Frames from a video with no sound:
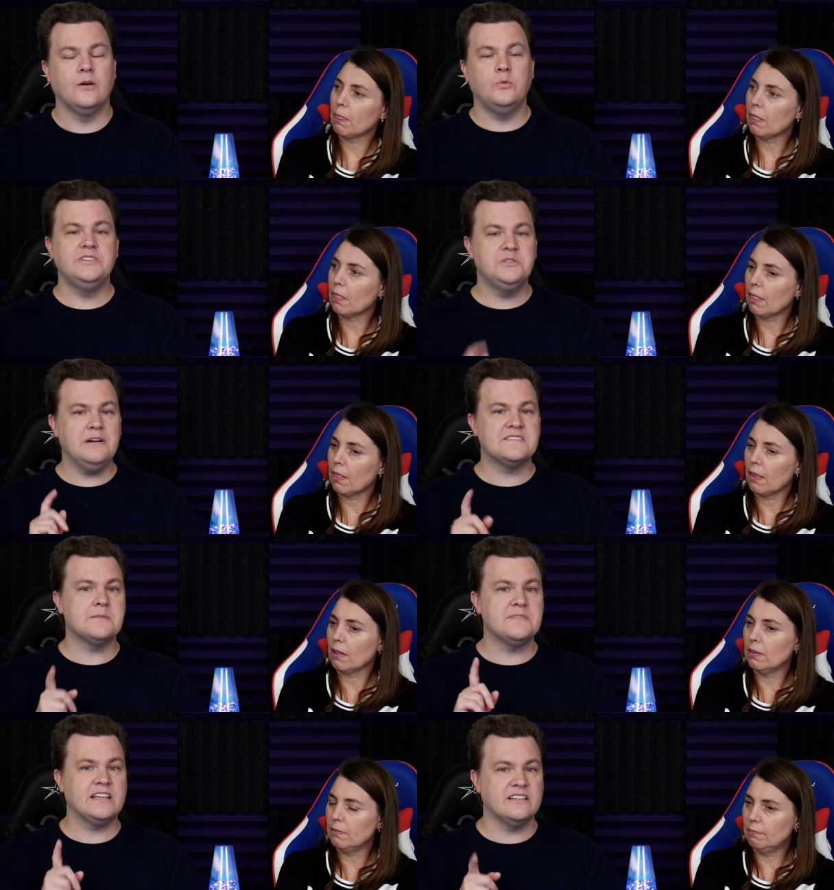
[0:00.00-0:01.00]
Speaker 1: we do have
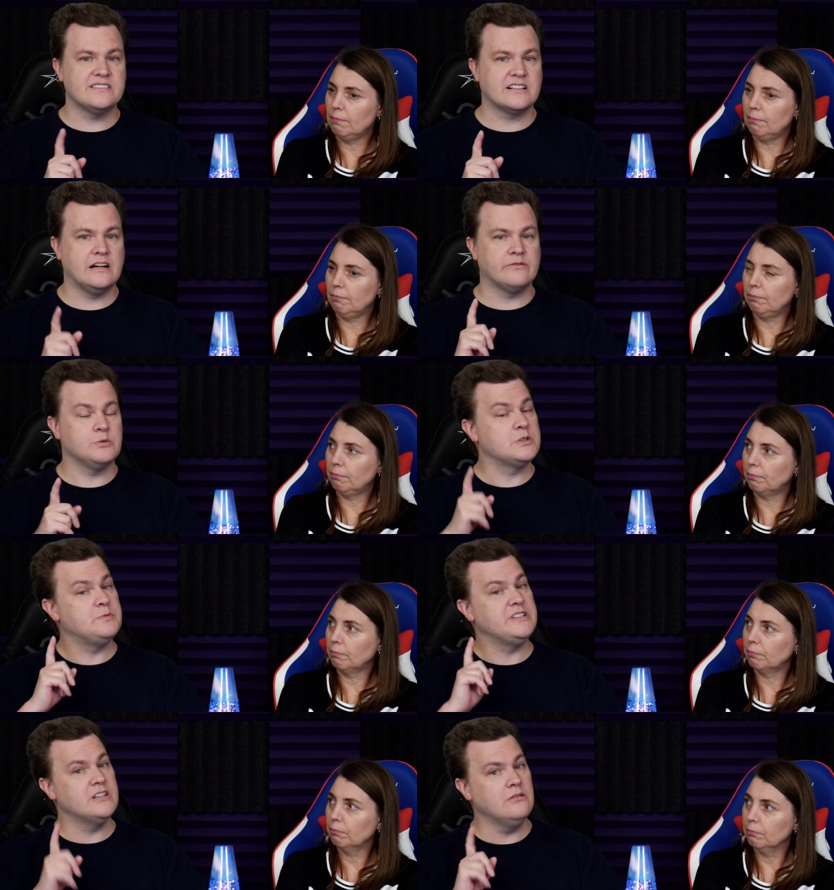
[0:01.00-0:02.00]
something else to cover, which
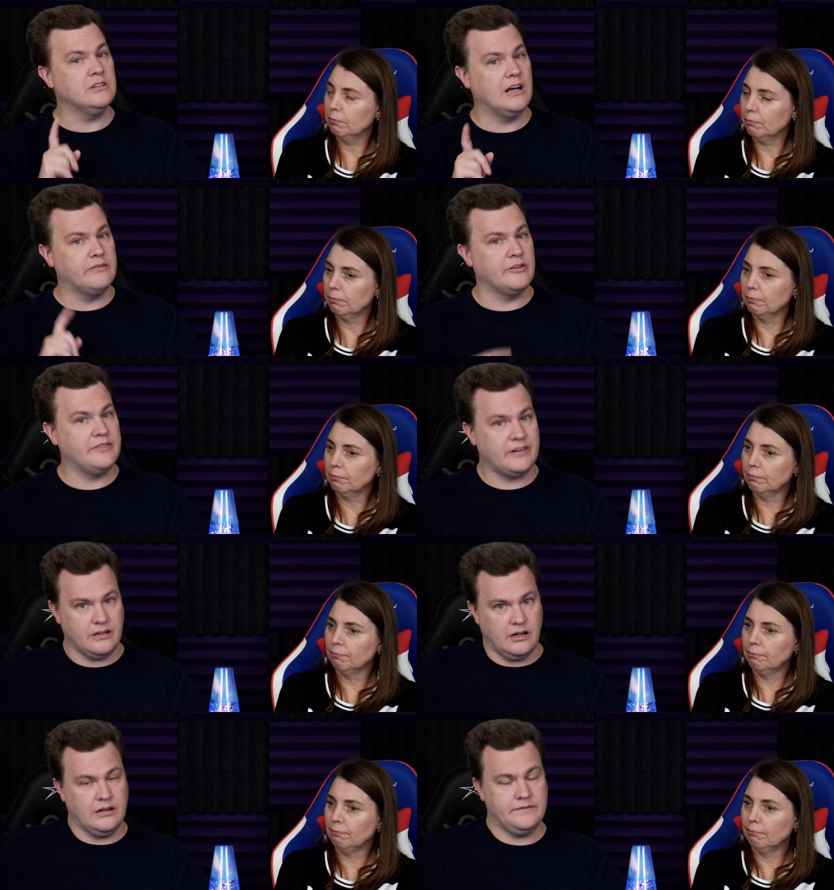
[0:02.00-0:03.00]
we don't cover
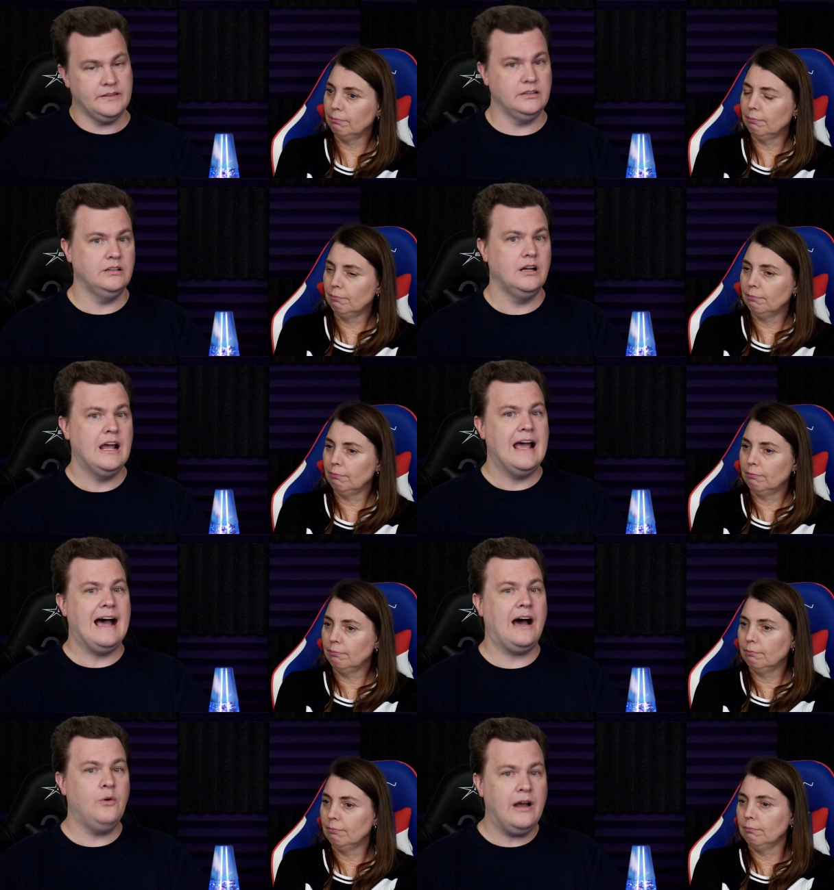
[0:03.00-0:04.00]
very often.
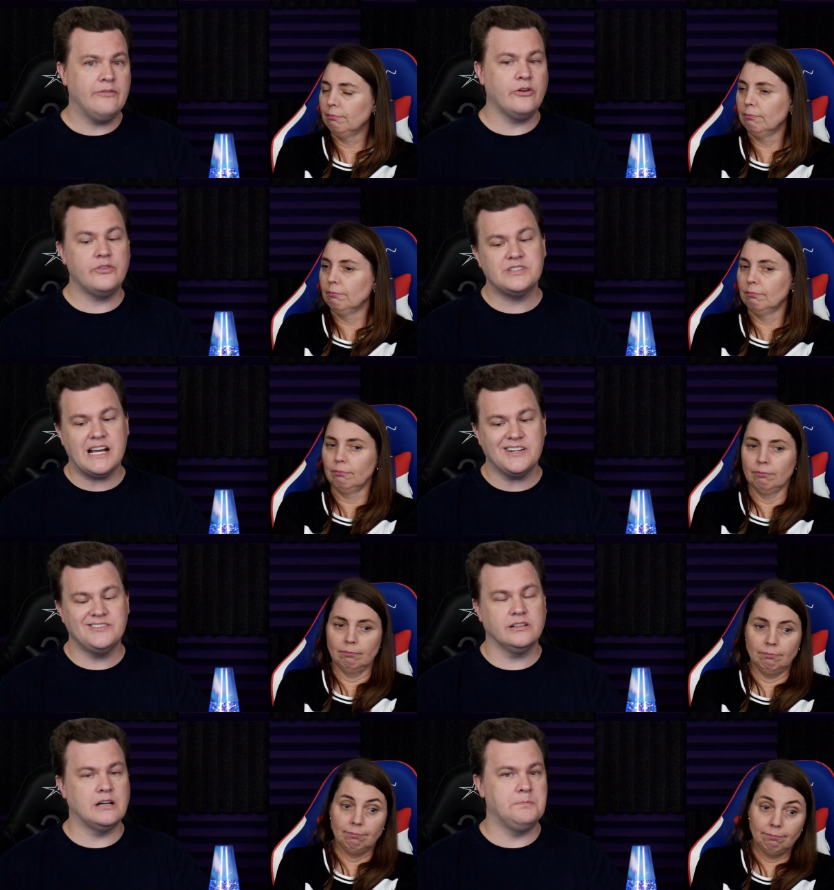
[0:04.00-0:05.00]
However, there's
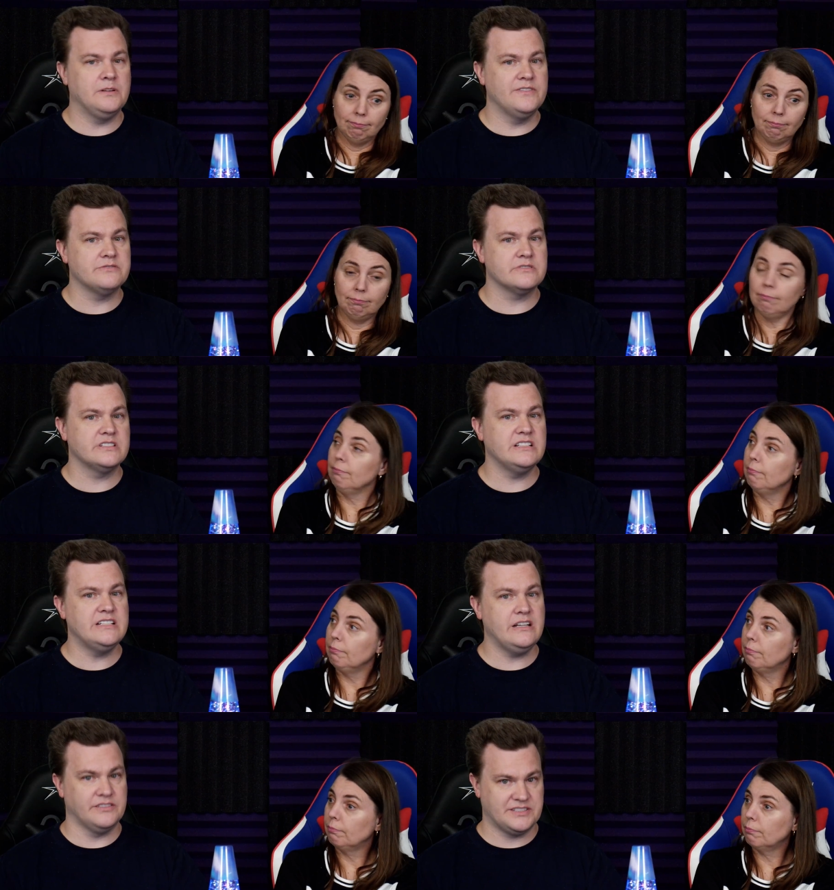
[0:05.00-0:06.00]
actually a couple of interesting
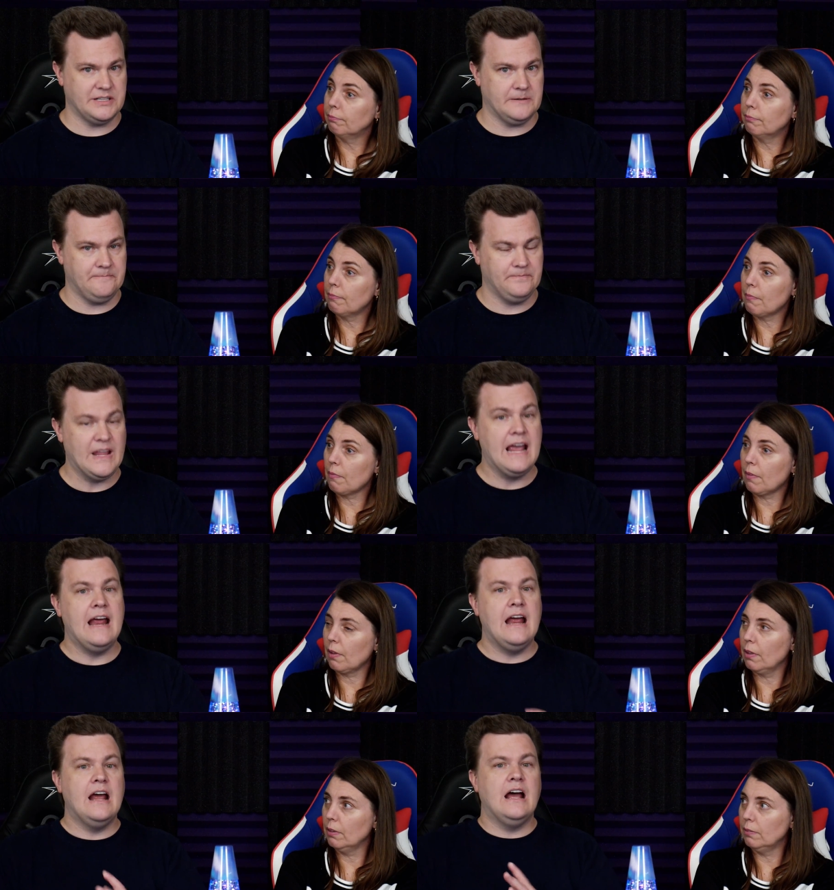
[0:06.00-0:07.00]
deals here.
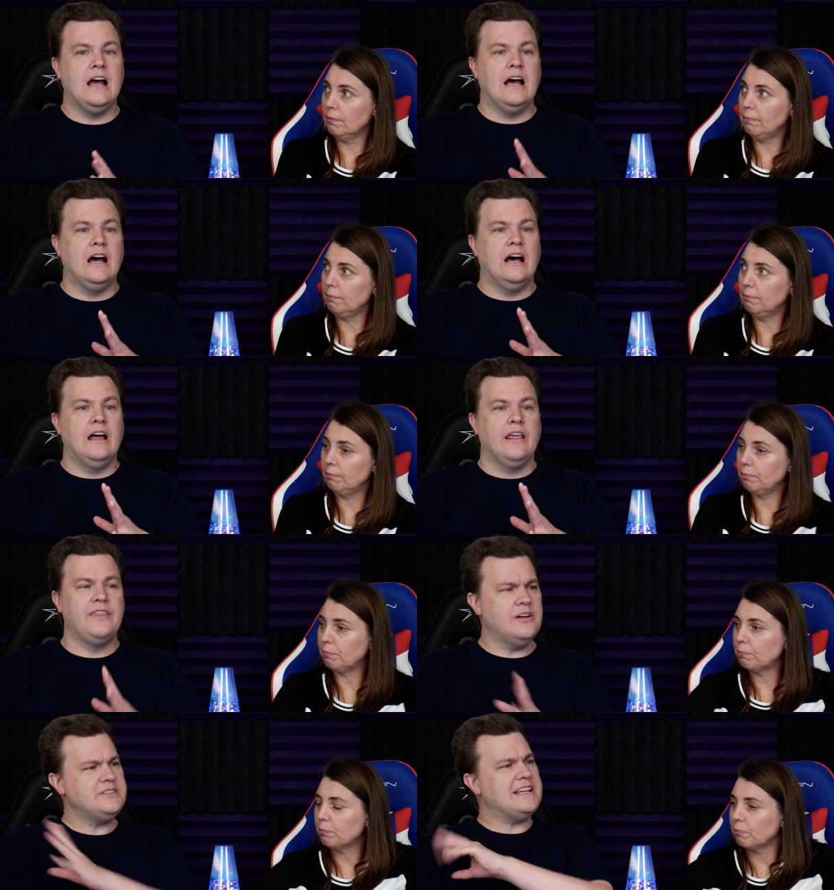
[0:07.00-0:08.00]

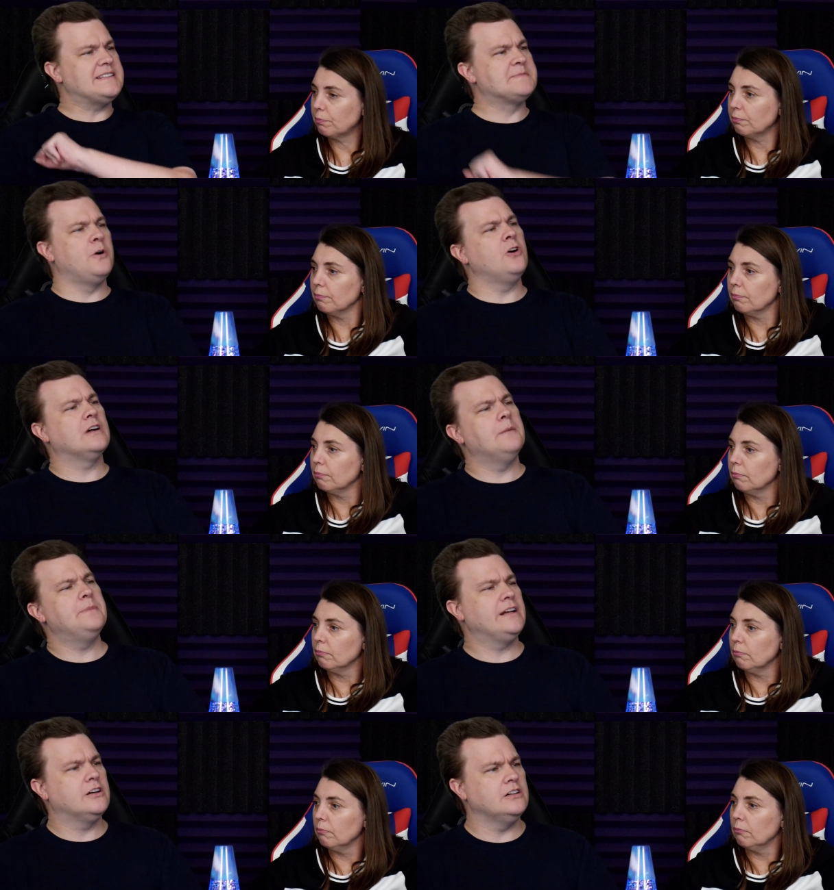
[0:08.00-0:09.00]
There's a small
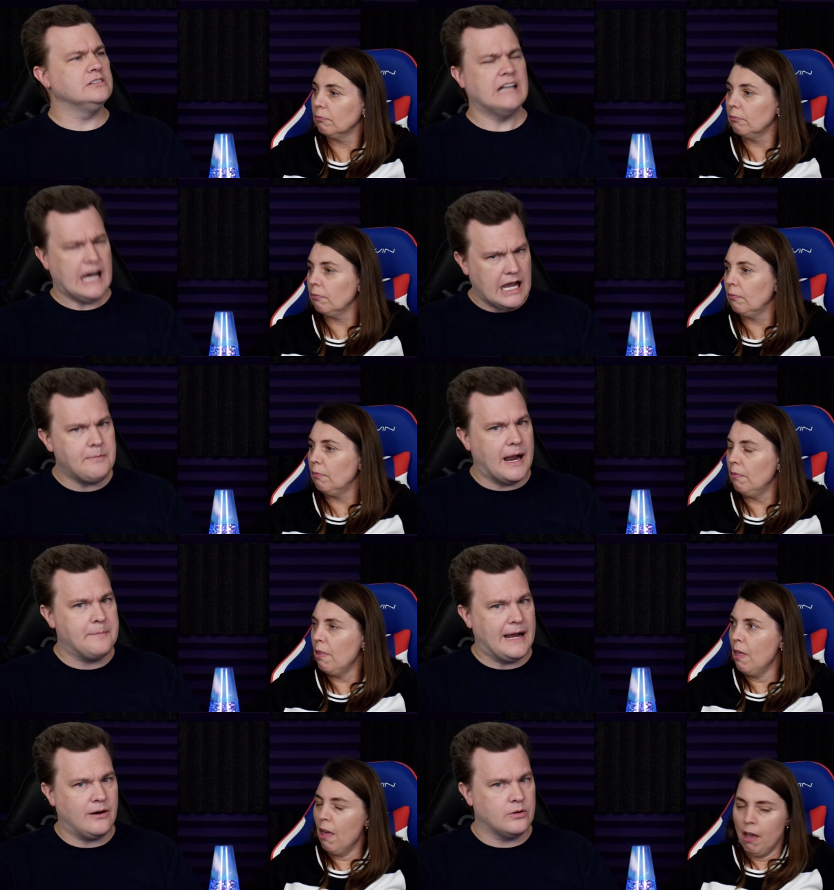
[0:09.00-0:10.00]
company called
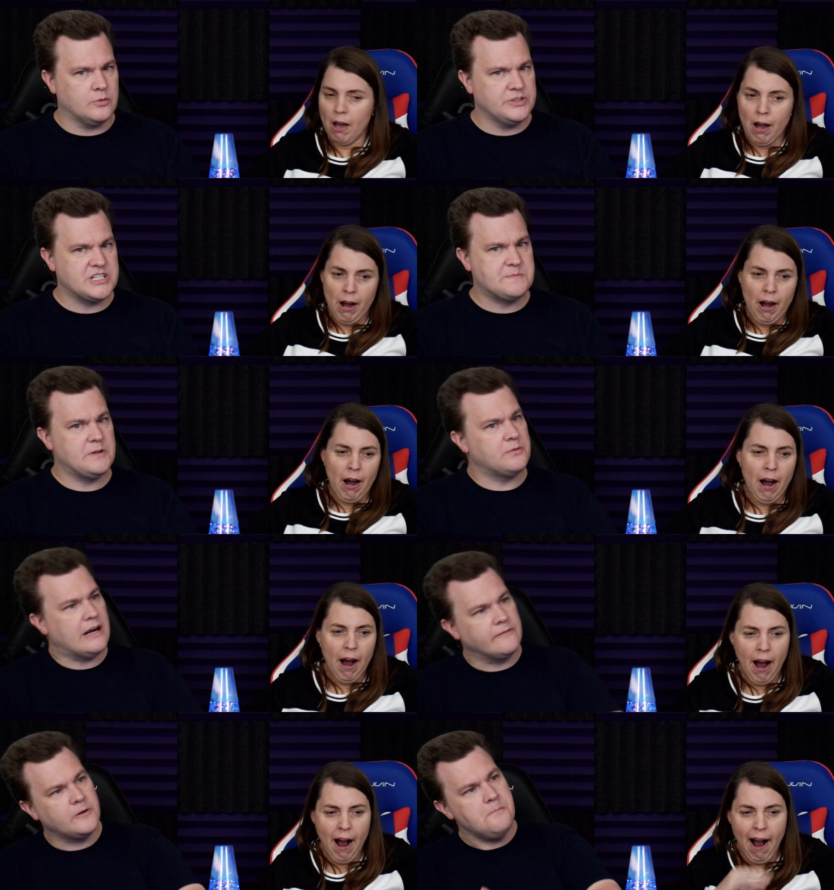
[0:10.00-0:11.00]
iBuyPower, which has been
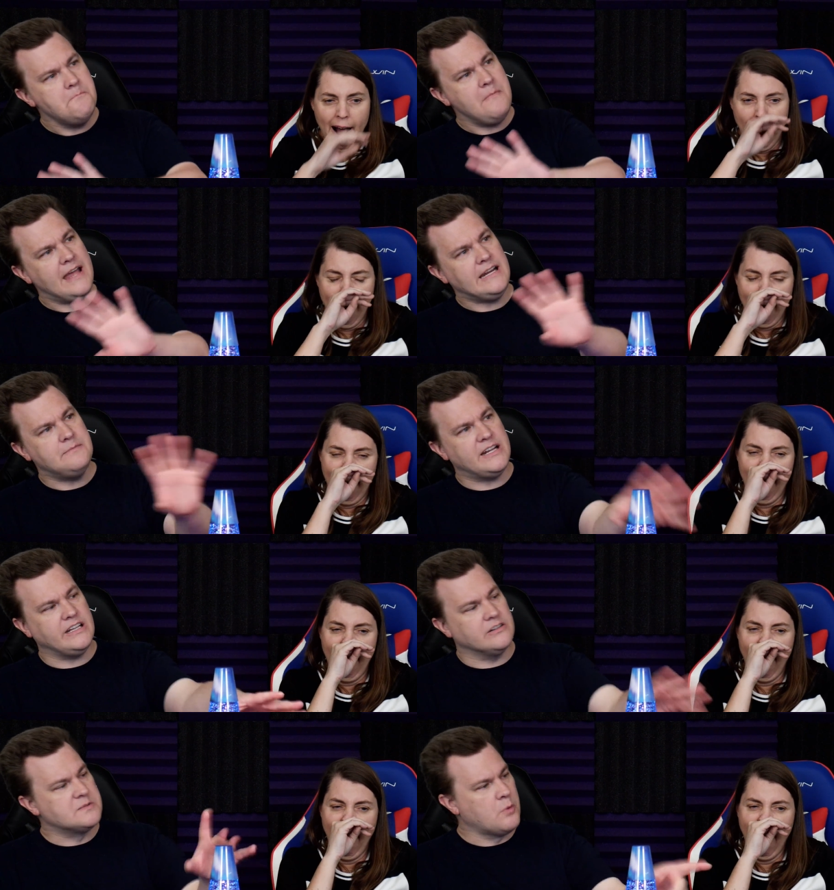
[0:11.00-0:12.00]
around for many, many years,